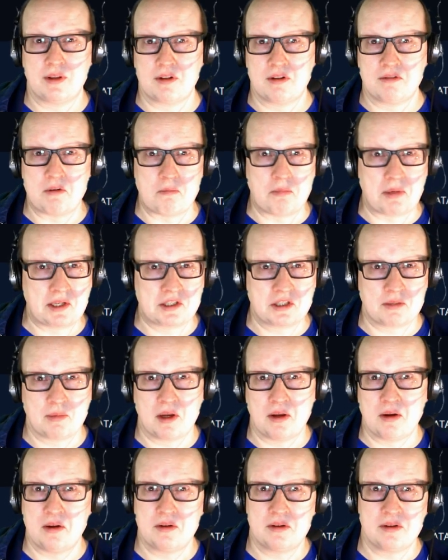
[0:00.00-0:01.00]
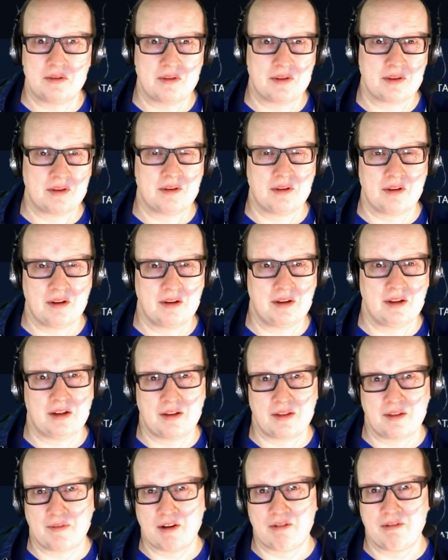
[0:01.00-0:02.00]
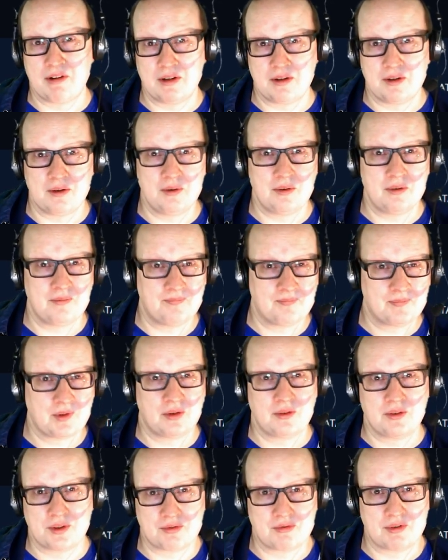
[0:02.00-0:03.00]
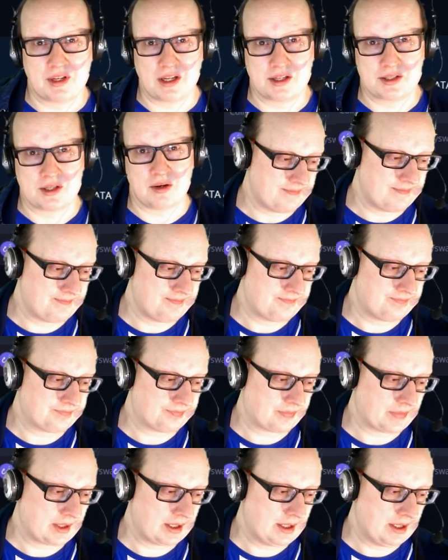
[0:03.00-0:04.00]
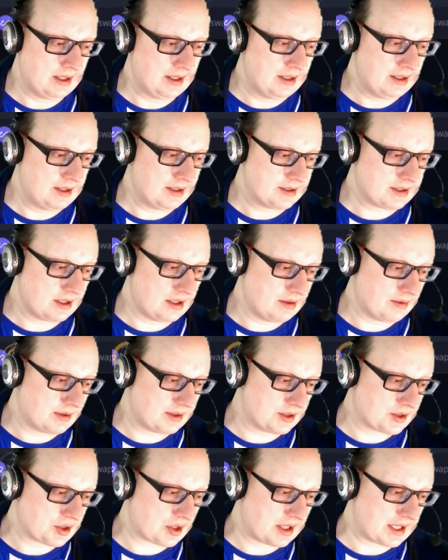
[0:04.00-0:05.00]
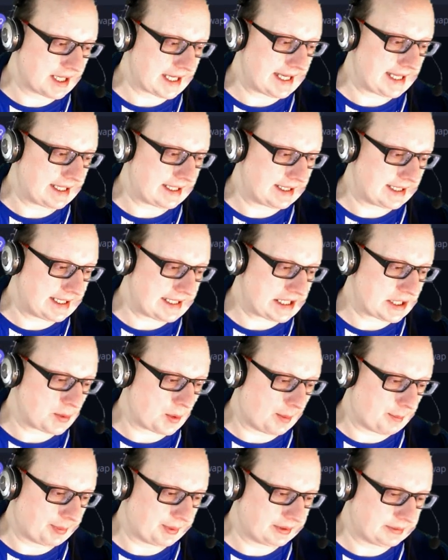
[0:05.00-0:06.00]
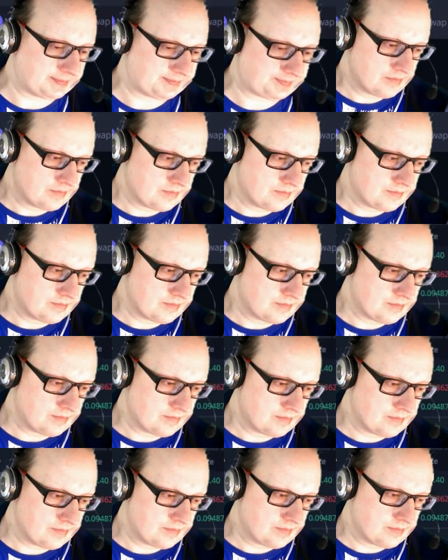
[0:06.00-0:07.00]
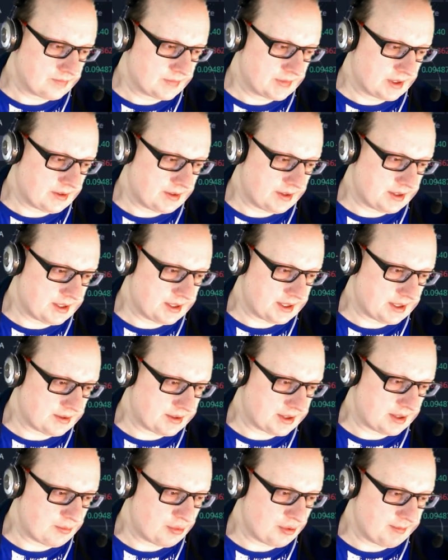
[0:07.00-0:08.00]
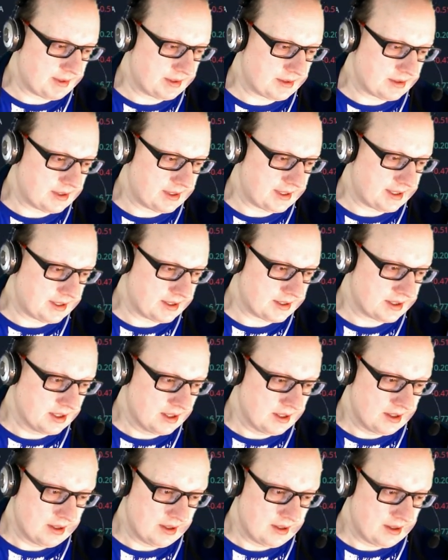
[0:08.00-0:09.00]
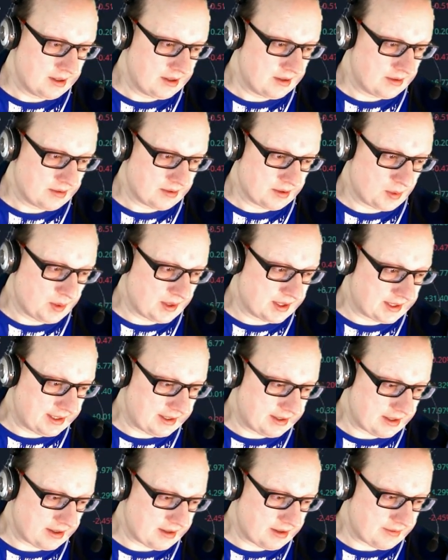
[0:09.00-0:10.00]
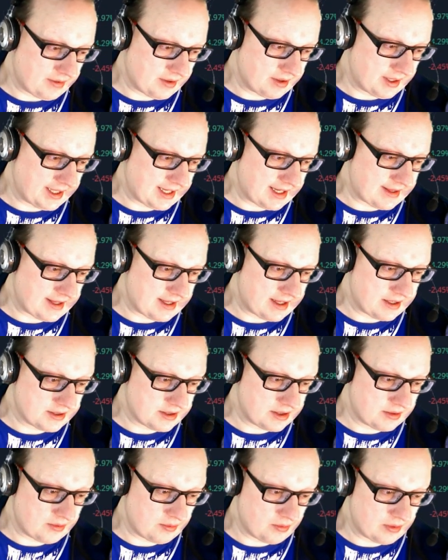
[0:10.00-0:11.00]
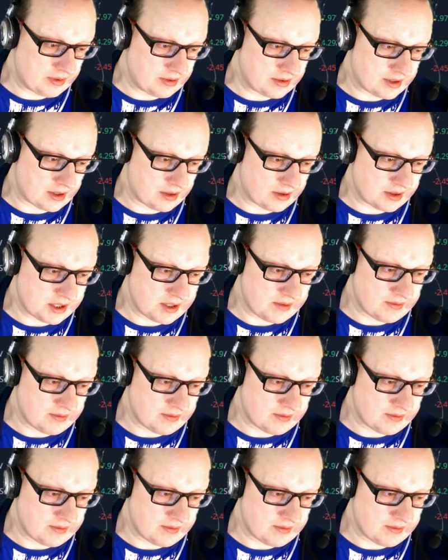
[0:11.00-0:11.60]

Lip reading: in beta mode and they're very new, under 3 years old. So I'm going to try again. Anyswap. This is how temperamental it is. Quickly though, if I can get there. So long as you've got